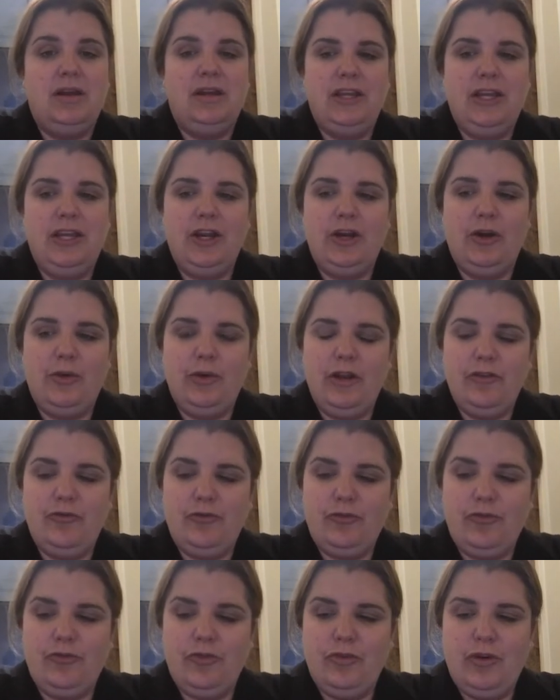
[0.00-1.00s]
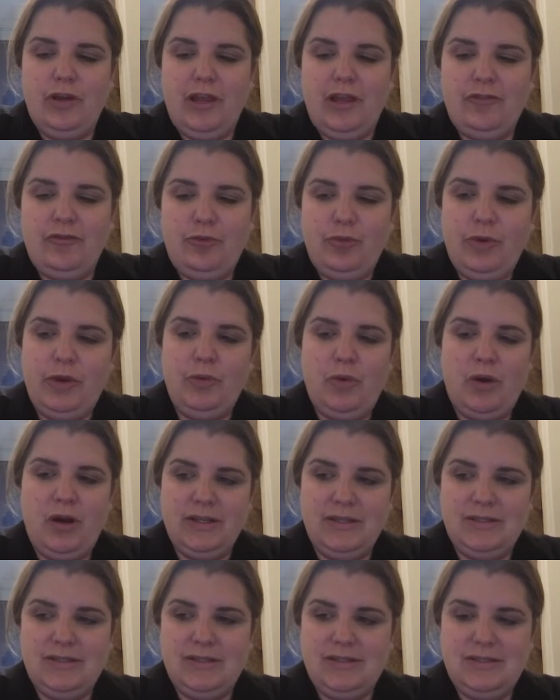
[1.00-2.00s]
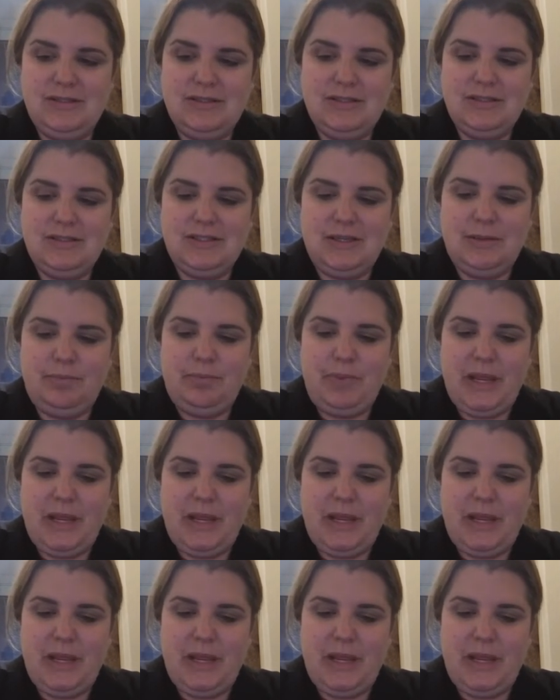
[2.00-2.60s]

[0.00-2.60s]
And if we want to